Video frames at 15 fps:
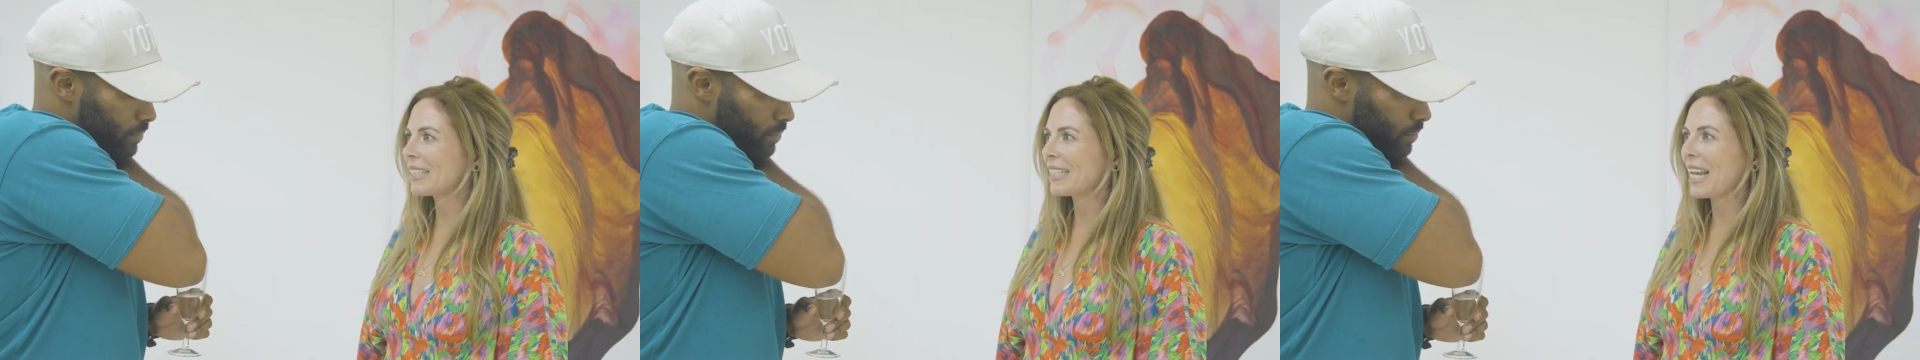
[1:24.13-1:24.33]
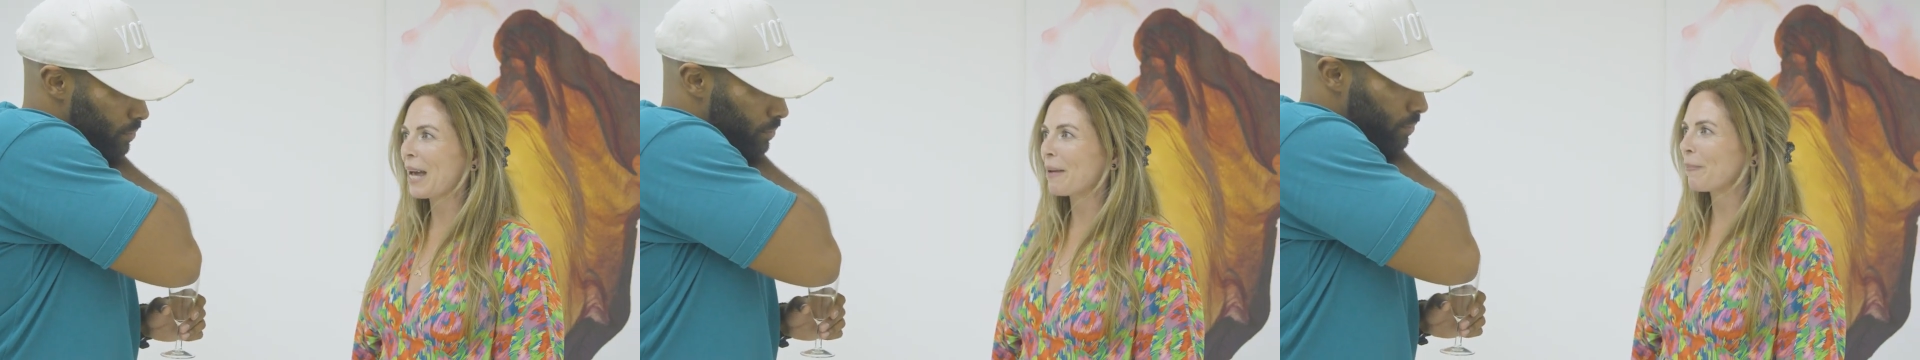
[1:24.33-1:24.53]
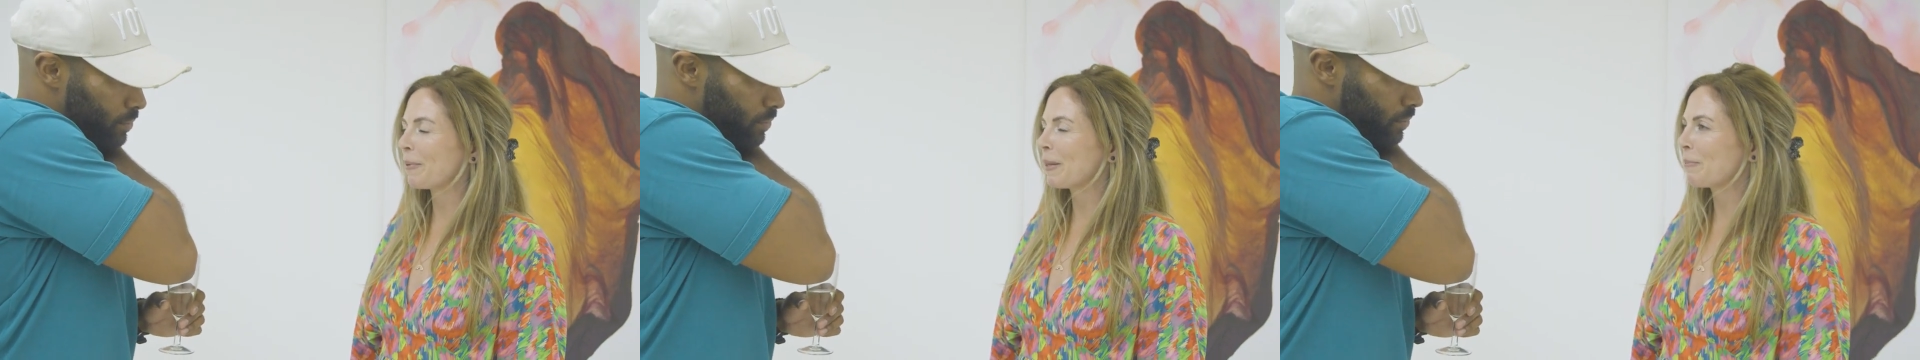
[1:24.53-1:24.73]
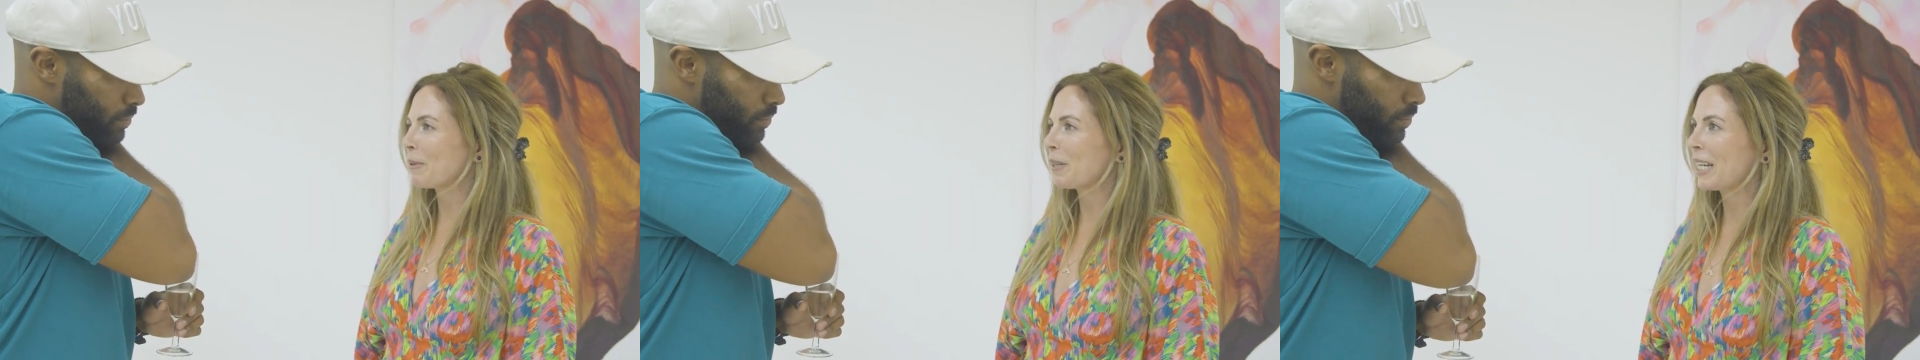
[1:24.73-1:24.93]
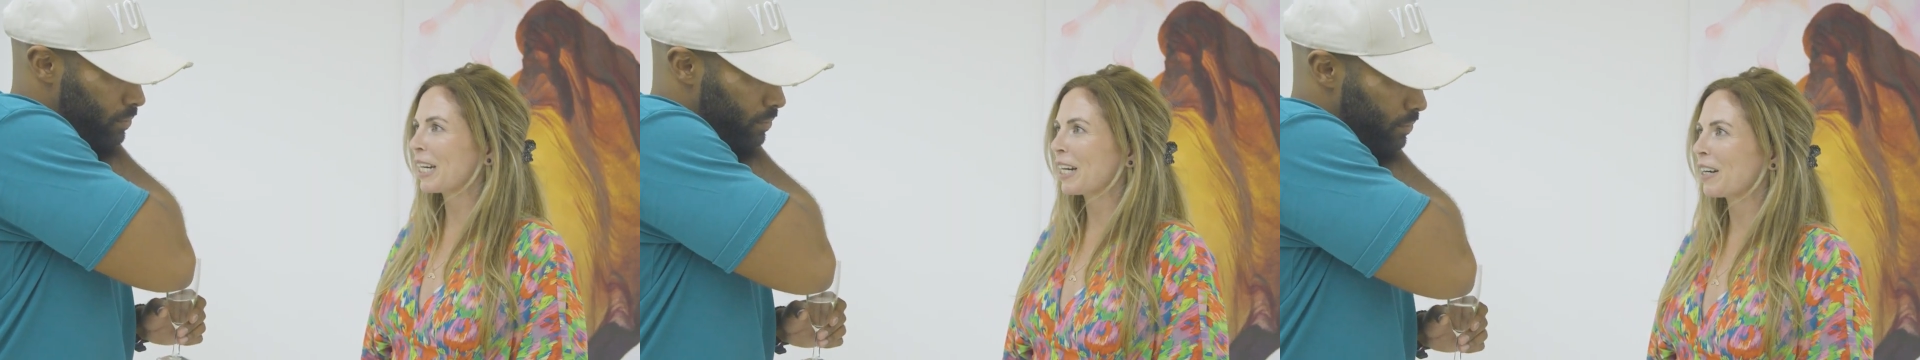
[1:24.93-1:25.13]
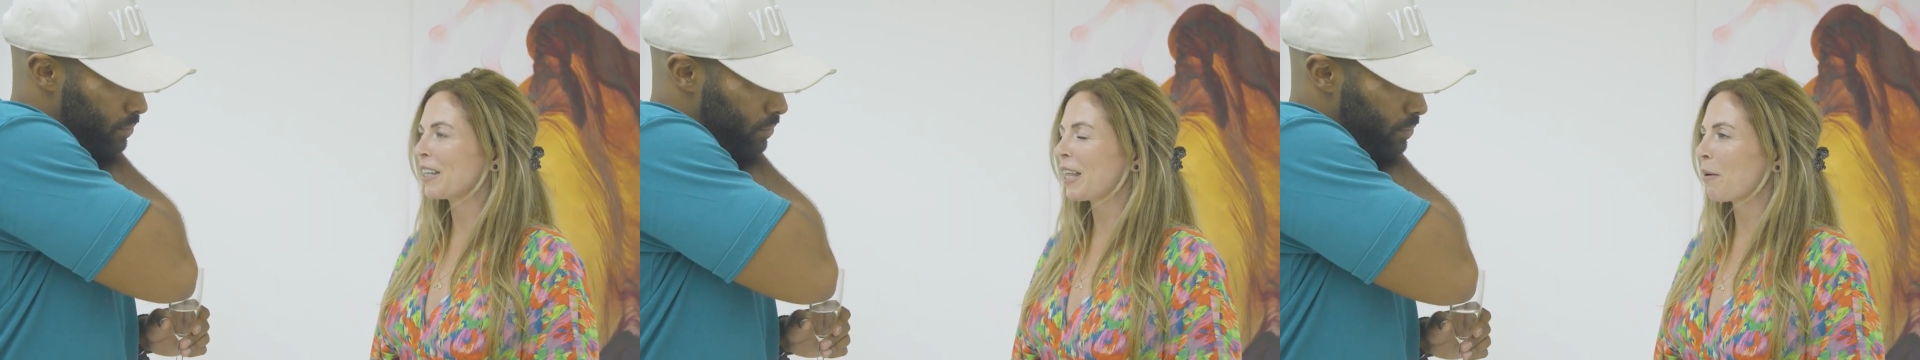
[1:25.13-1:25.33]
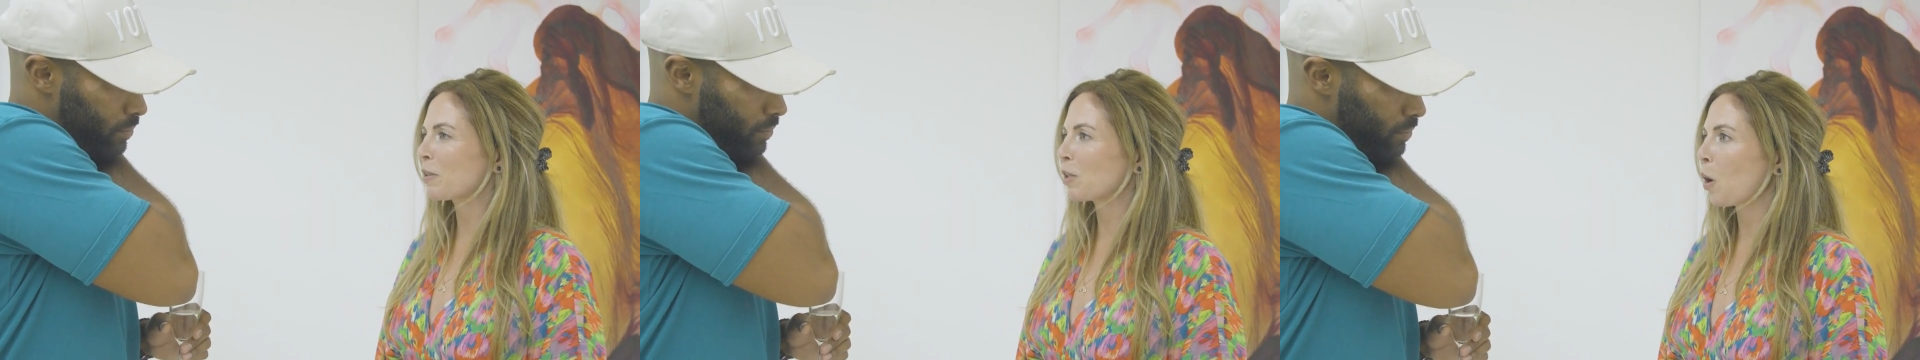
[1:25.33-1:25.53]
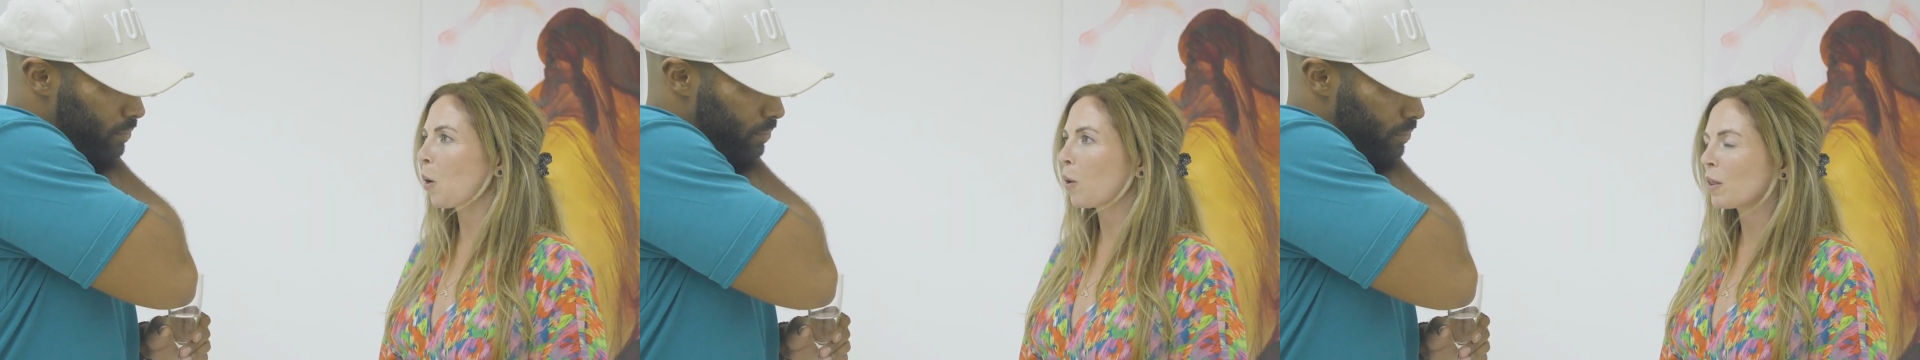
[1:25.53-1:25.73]
to get here, the
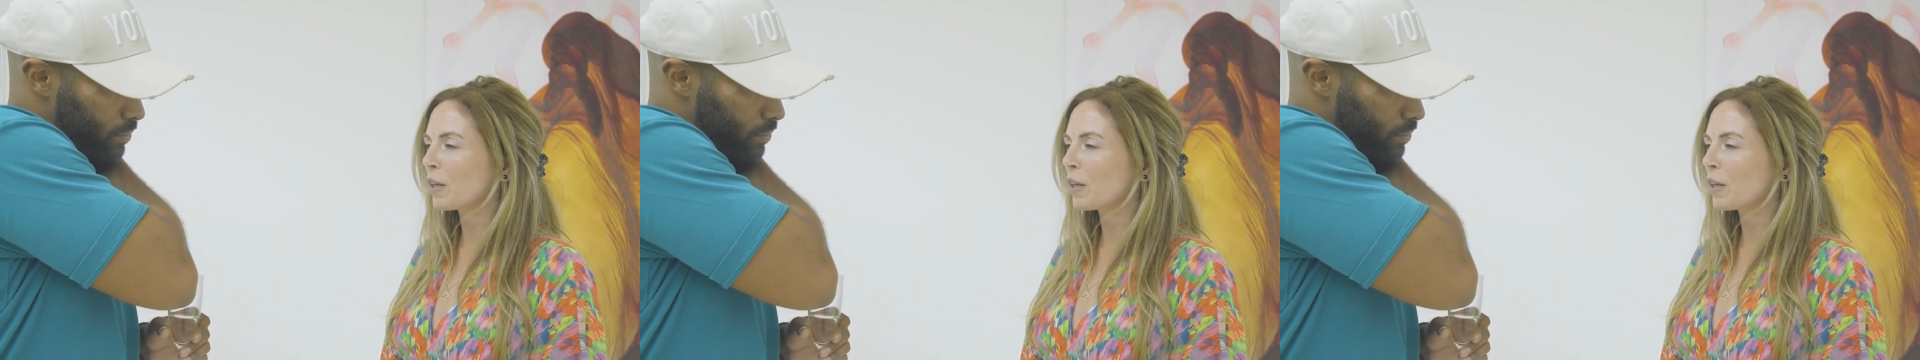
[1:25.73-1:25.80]
whole